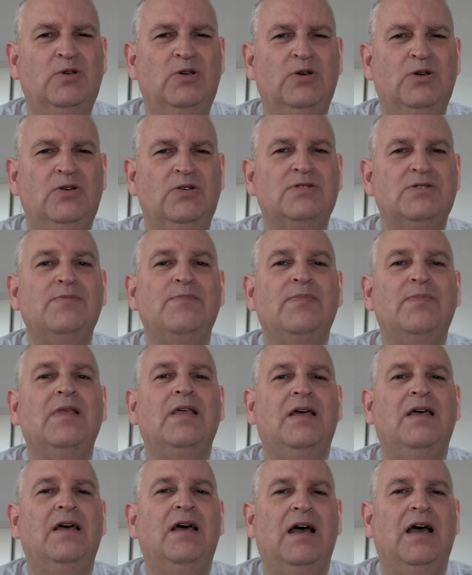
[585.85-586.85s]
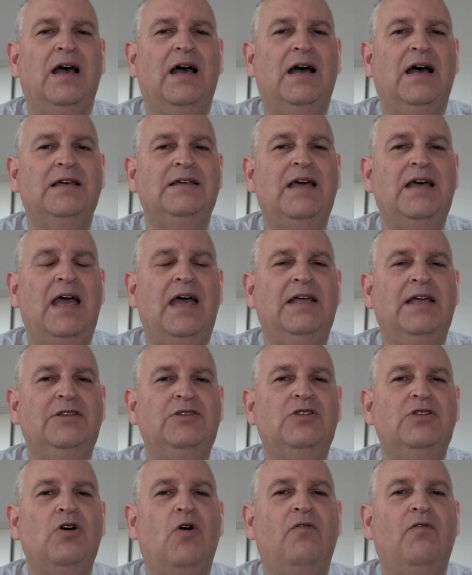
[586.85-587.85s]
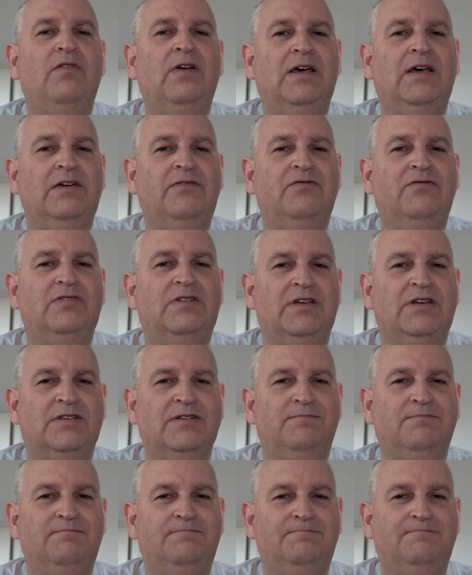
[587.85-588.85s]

years. I end of lifed it.